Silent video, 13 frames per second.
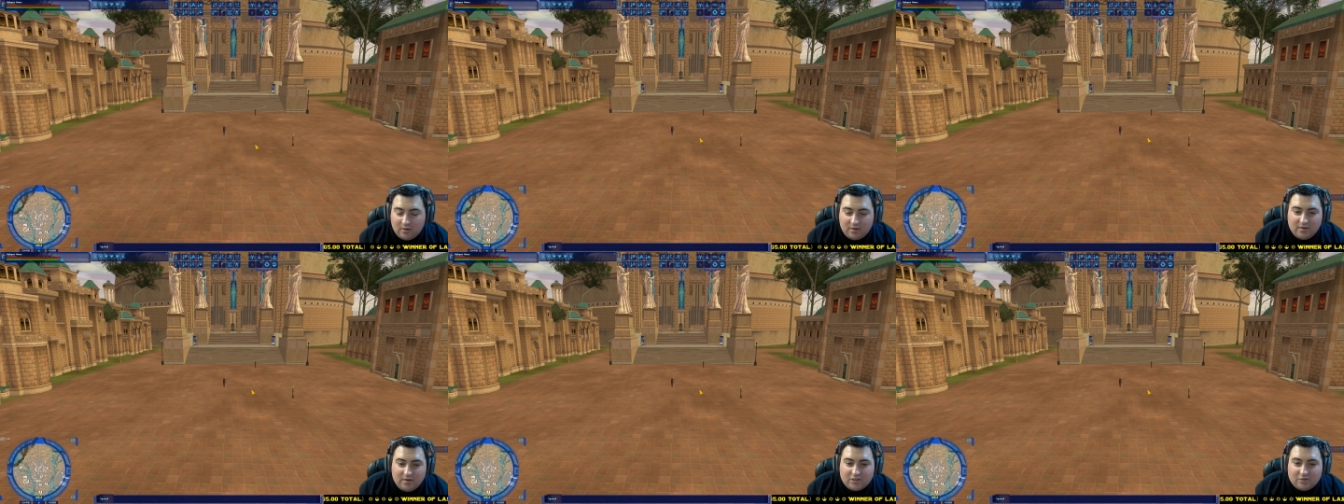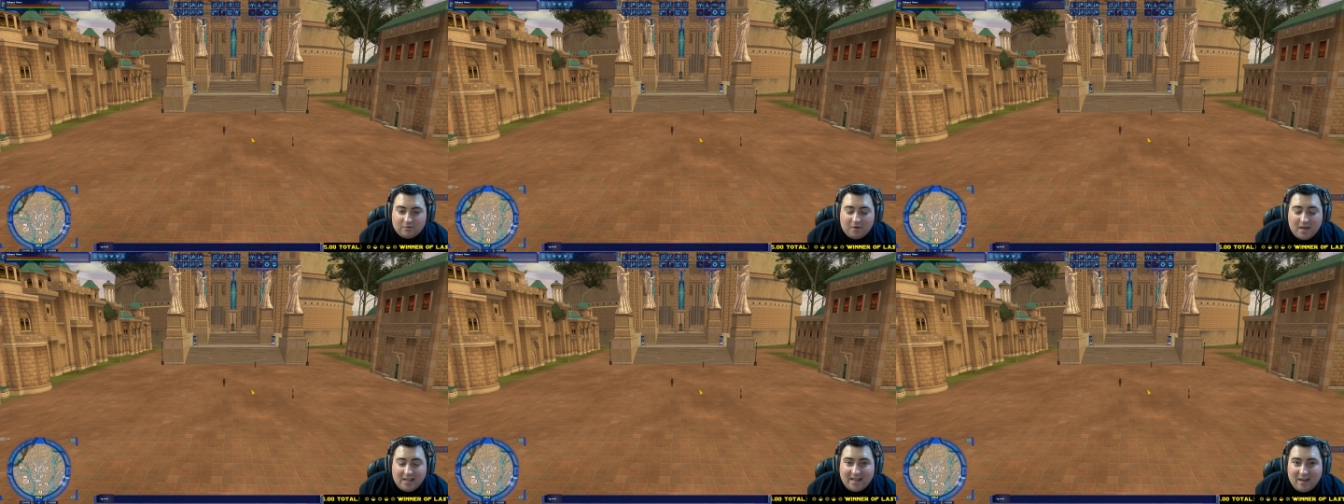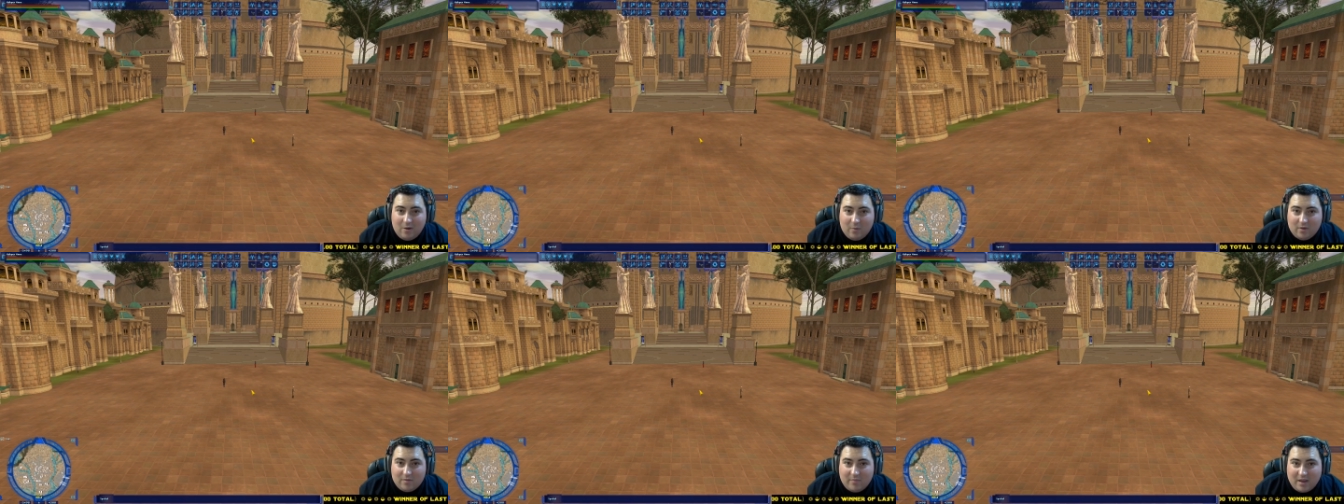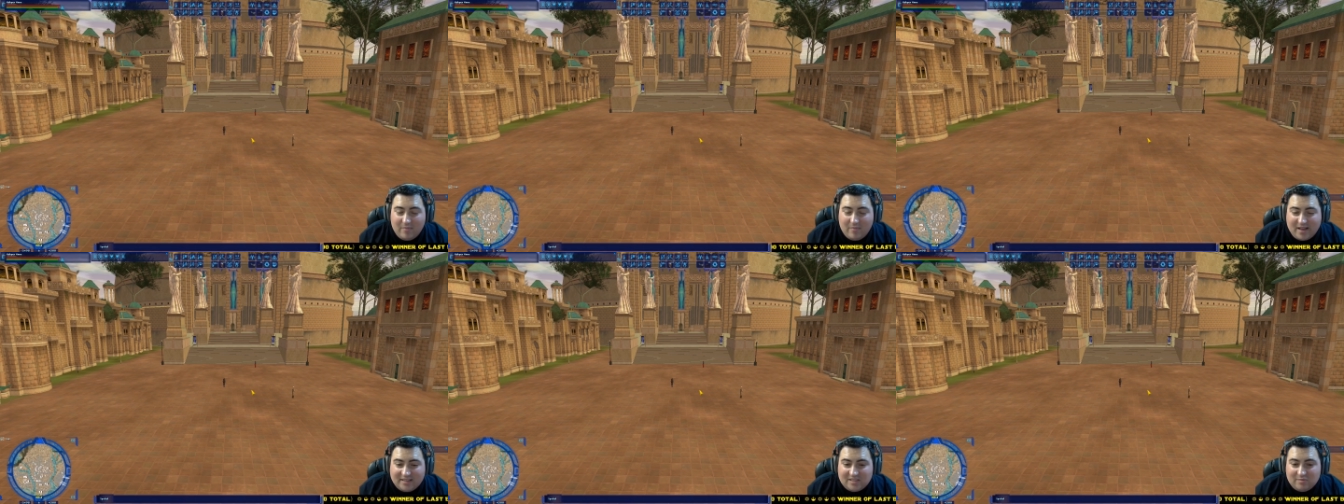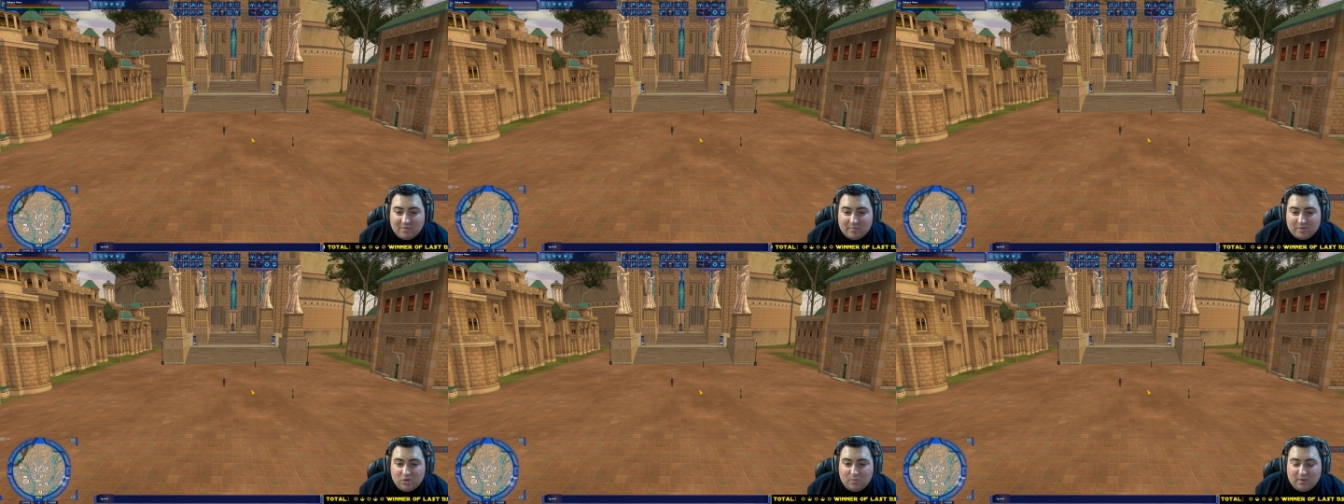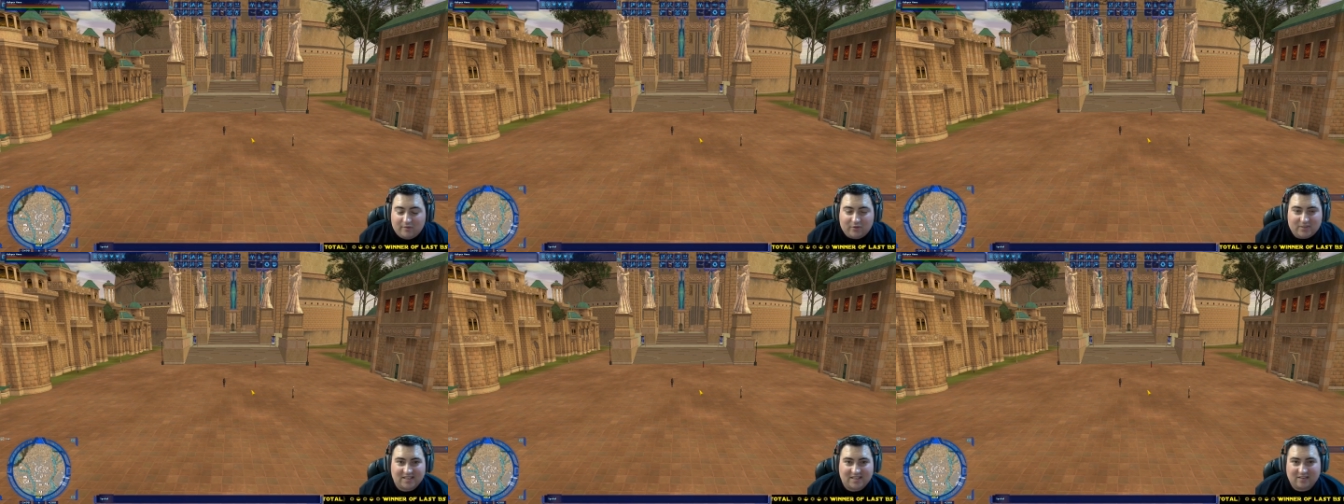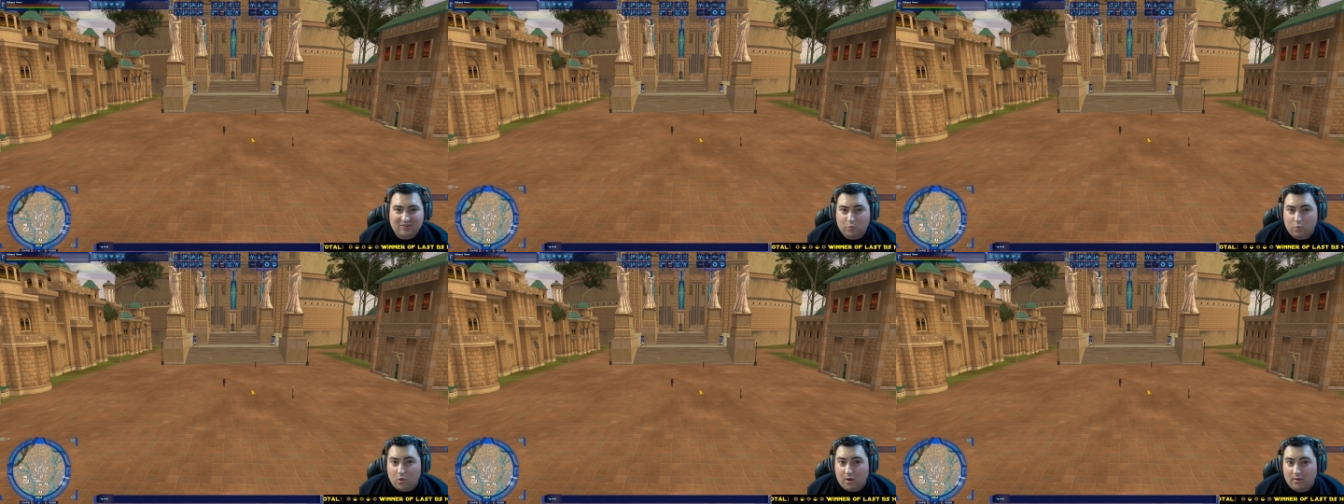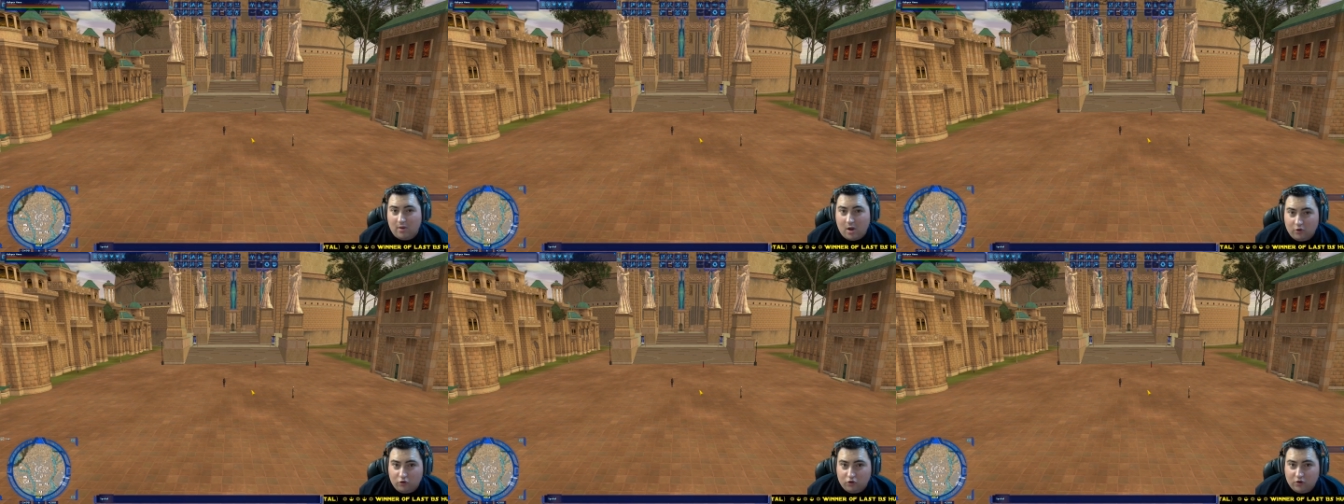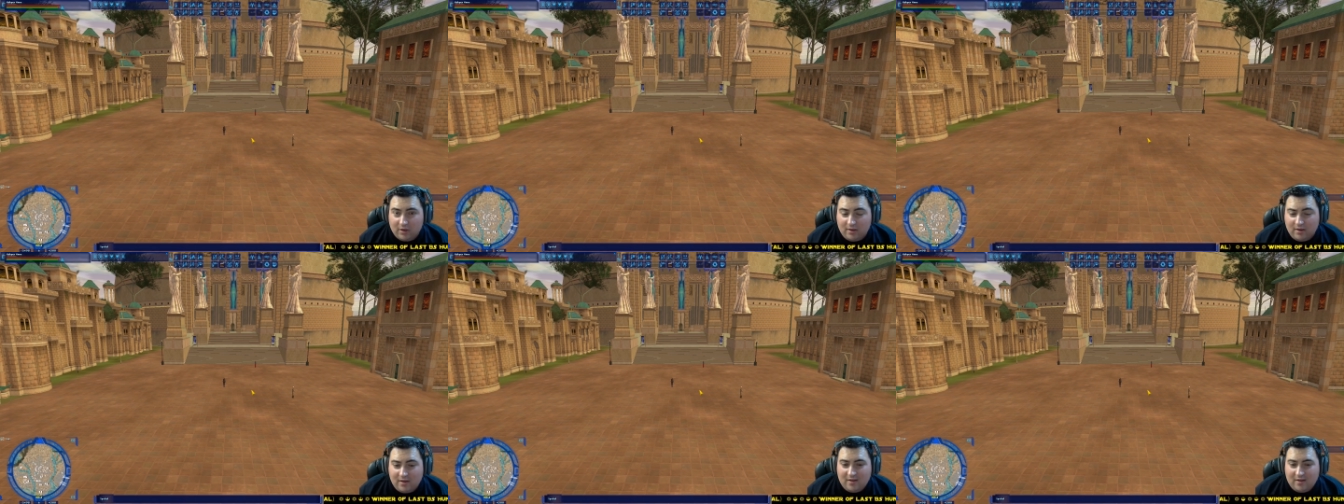So right now, with my maximum zoom level set to 100,